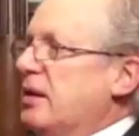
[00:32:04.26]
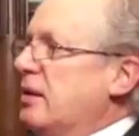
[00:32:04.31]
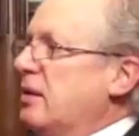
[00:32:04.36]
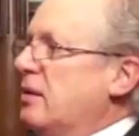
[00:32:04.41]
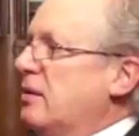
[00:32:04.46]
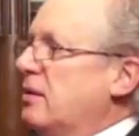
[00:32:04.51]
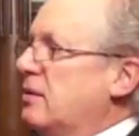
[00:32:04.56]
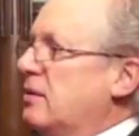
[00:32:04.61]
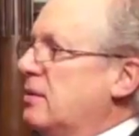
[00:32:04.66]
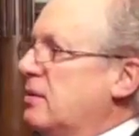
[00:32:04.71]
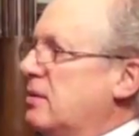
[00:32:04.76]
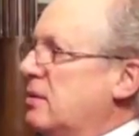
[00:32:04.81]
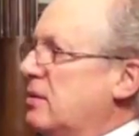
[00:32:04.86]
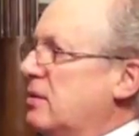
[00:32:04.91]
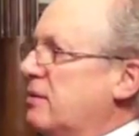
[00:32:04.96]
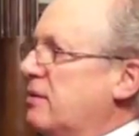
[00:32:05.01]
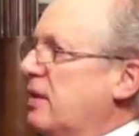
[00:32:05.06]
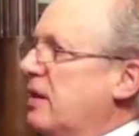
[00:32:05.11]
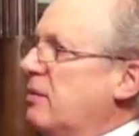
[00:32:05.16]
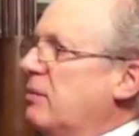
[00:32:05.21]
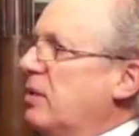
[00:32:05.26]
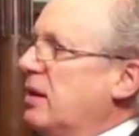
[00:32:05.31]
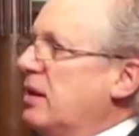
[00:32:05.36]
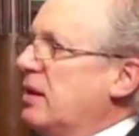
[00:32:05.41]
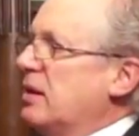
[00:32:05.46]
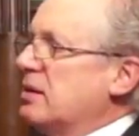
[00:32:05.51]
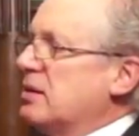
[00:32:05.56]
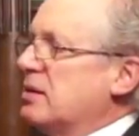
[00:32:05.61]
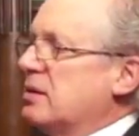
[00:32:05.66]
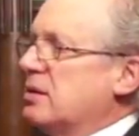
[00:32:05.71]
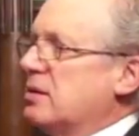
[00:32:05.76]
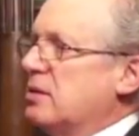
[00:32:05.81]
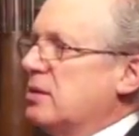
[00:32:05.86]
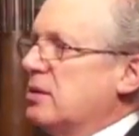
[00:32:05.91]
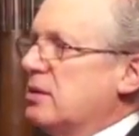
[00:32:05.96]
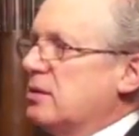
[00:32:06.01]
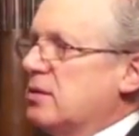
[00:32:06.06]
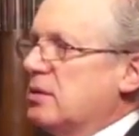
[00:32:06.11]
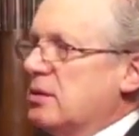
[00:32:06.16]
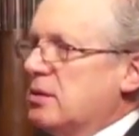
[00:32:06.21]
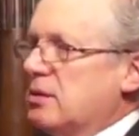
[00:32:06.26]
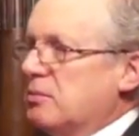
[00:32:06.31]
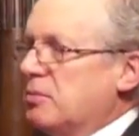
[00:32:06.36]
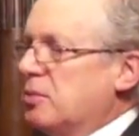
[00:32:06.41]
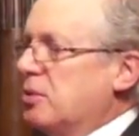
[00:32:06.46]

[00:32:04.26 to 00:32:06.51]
then the rabbis, the, the,